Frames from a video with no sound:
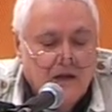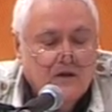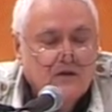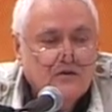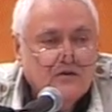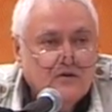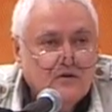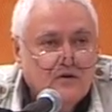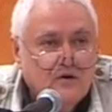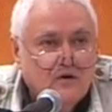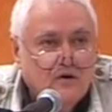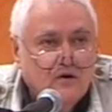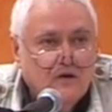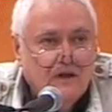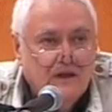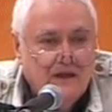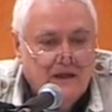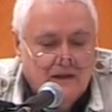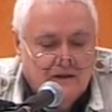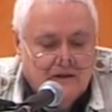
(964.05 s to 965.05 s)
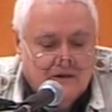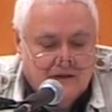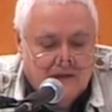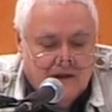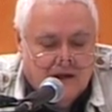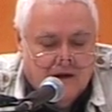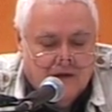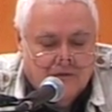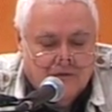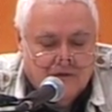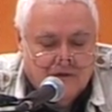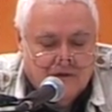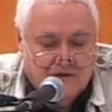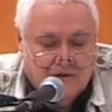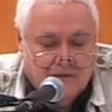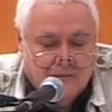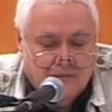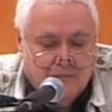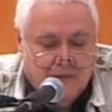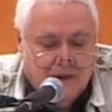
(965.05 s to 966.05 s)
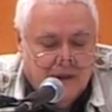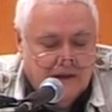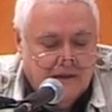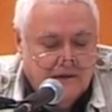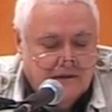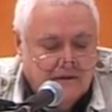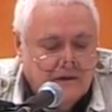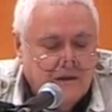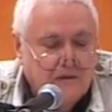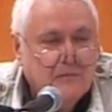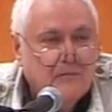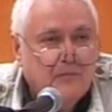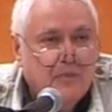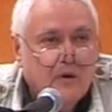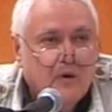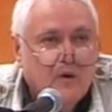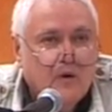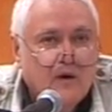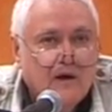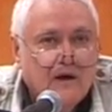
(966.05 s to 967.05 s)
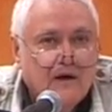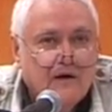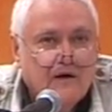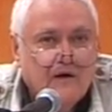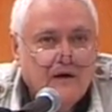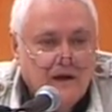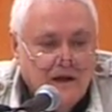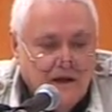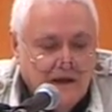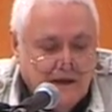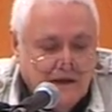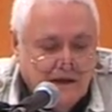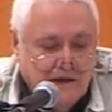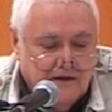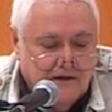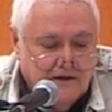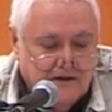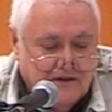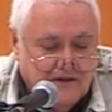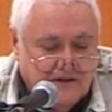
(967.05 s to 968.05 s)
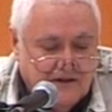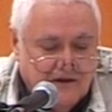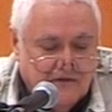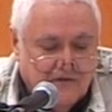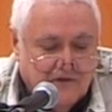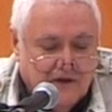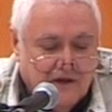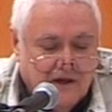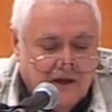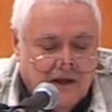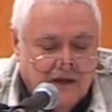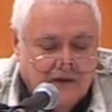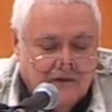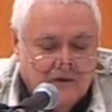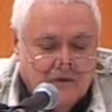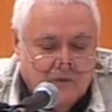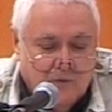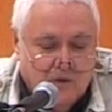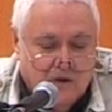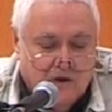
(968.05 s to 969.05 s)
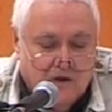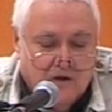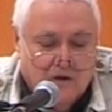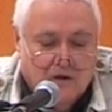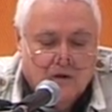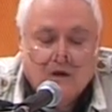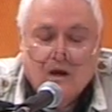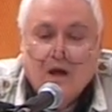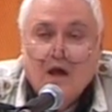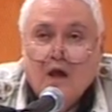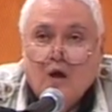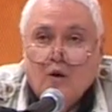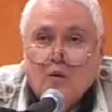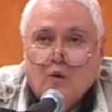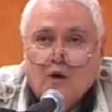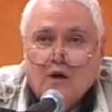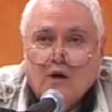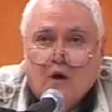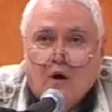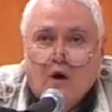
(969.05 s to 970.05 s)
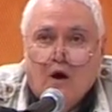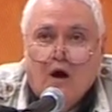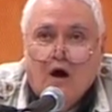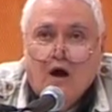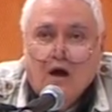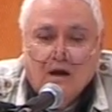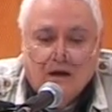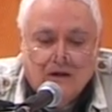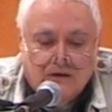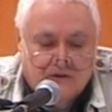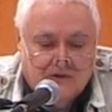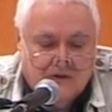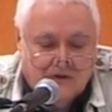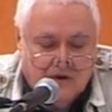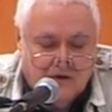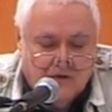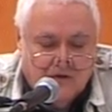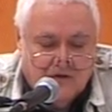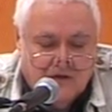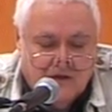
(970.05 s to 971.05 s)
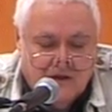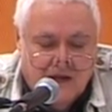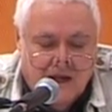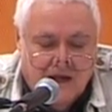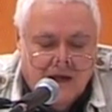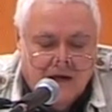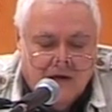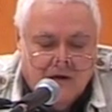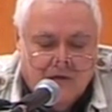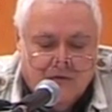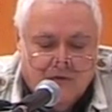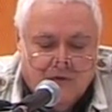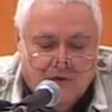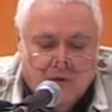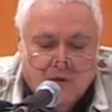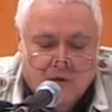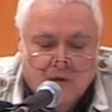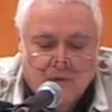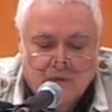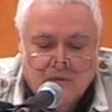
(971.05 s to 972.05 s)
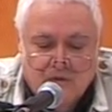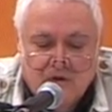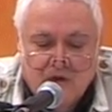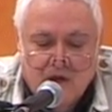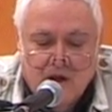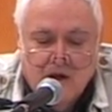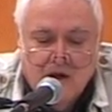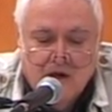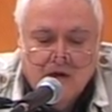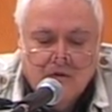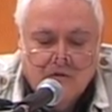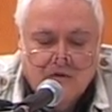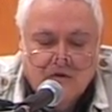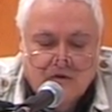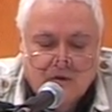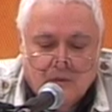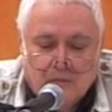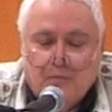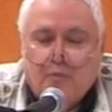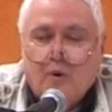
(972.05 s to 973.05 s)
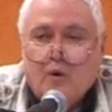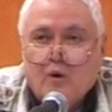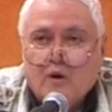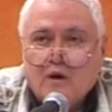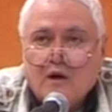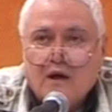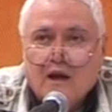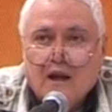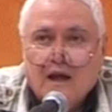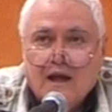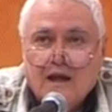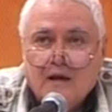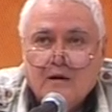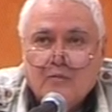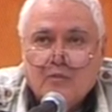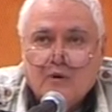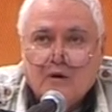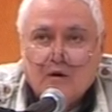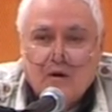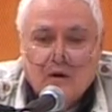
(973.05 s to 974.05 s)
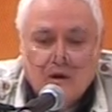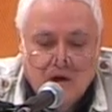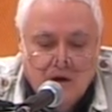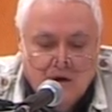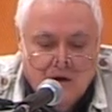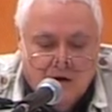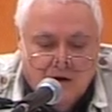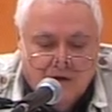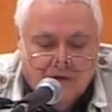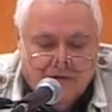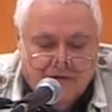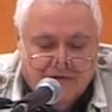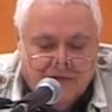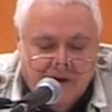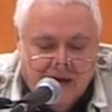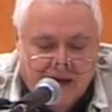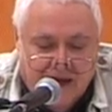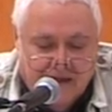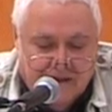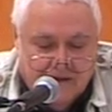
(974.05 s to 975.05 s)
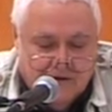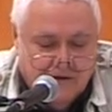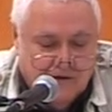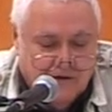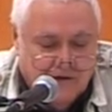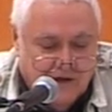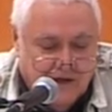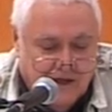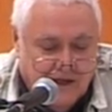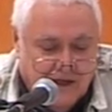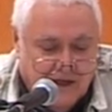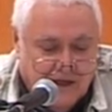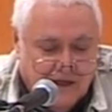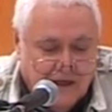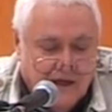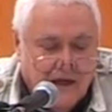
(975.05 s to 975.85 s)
Schooling itself is the biggest employer in the civilized world when all associated forms of support labor are factored in.